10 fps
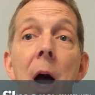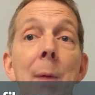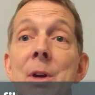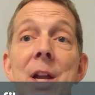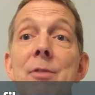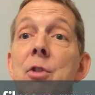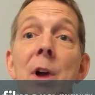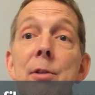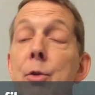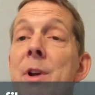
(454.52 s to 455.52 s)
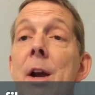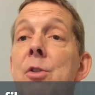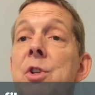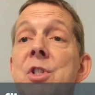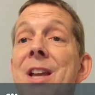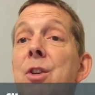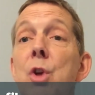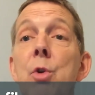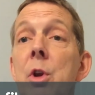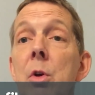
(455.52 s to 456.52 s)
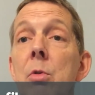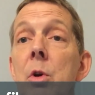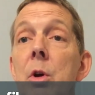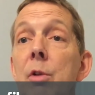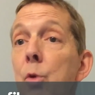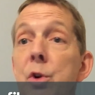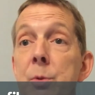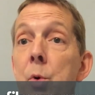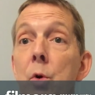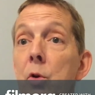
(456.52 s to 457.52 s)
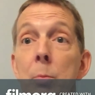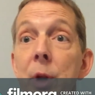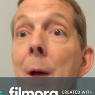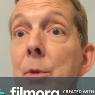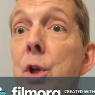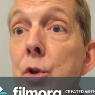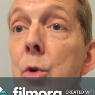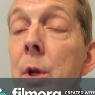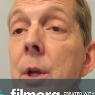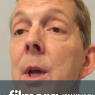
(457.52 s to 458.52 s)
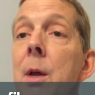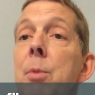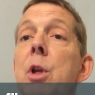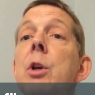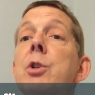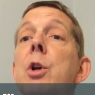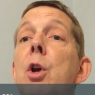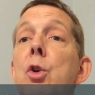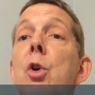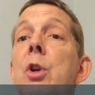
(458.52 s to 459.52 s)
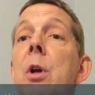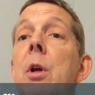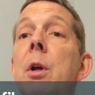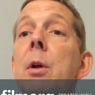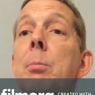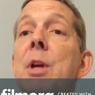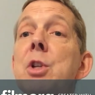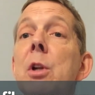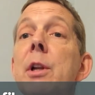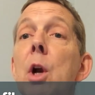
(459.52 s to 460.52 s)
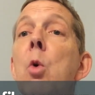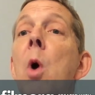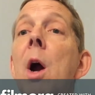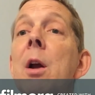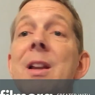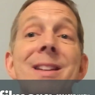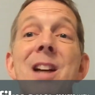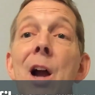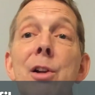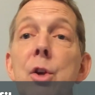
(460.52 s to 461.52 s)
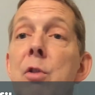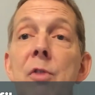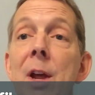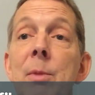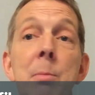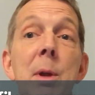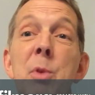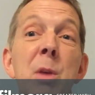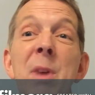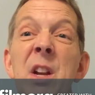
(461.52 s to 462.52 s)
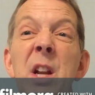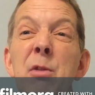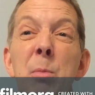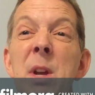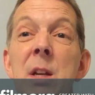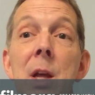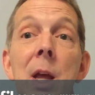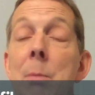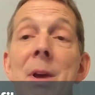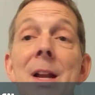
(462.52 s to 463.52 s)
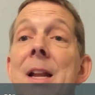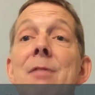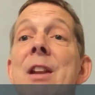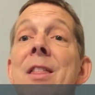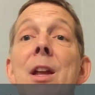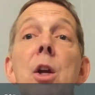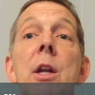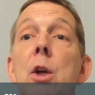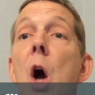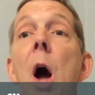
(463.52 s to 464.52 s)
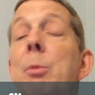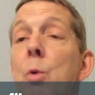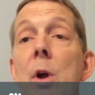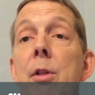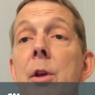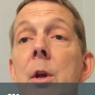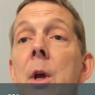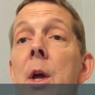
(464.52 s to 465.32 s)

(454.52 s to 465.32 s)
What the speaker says: I'm going to have to drive 3 hours to San Antonio for a support group, but I'm going to do it because you're going to basically acquire an entirely new family. People you may not ever meet, may not have anything in common with,